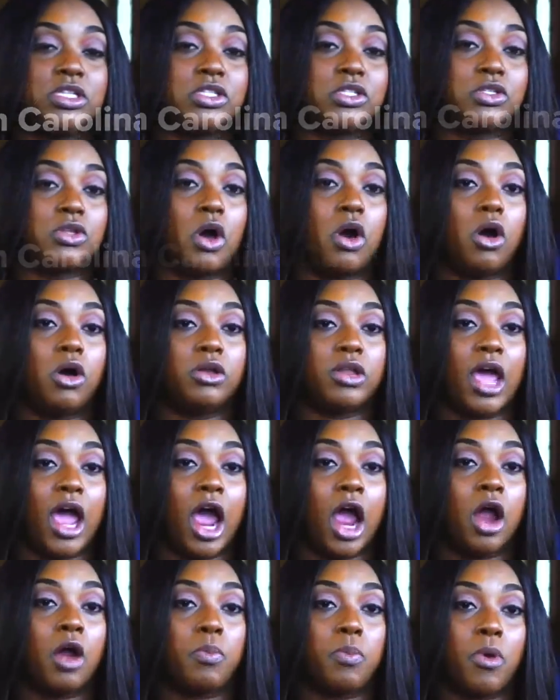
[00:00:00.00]
stalled
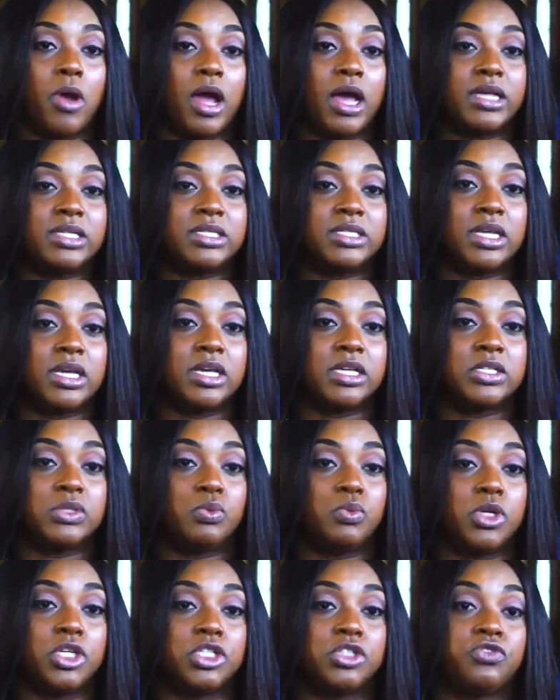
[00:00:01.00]
our
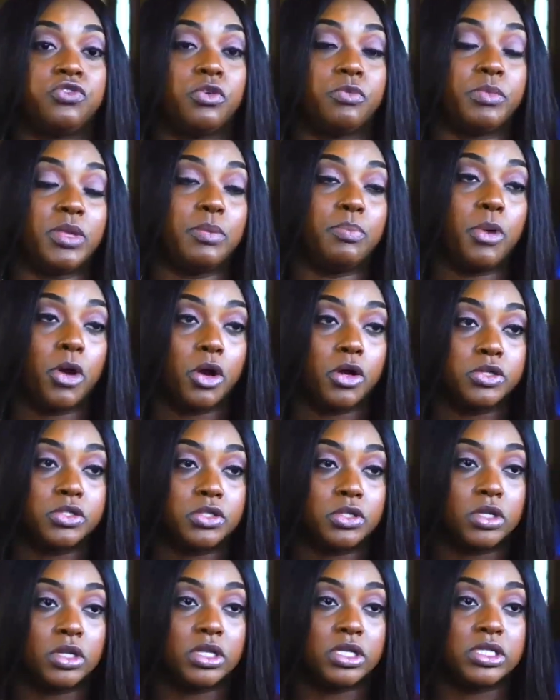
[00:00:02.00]
process, which for me
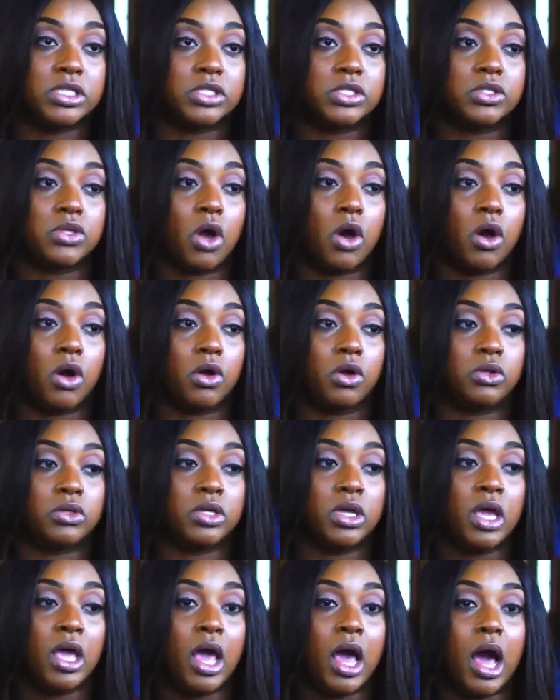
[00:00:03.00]
personally
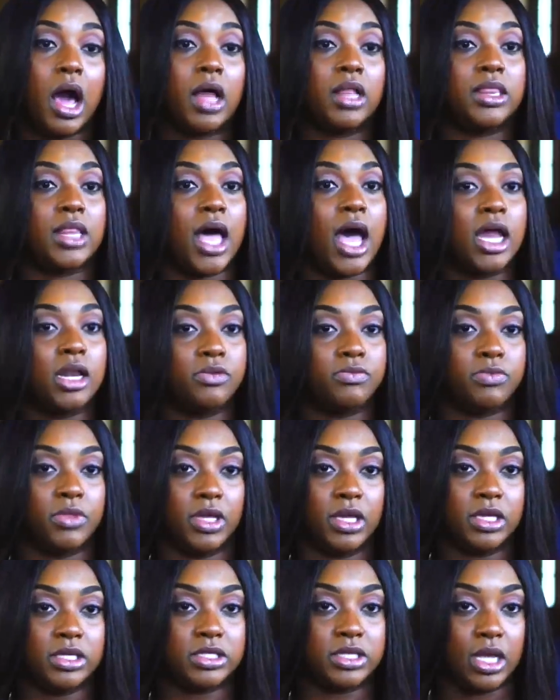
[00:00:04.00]
stalled a lot of
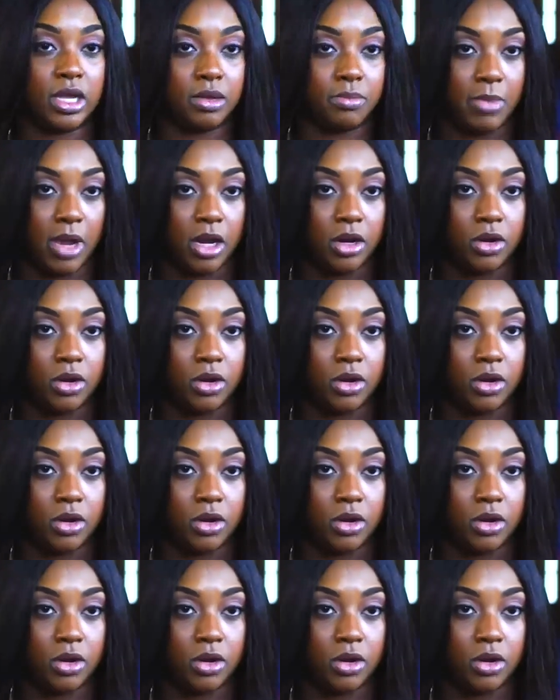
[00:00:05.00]
things, like my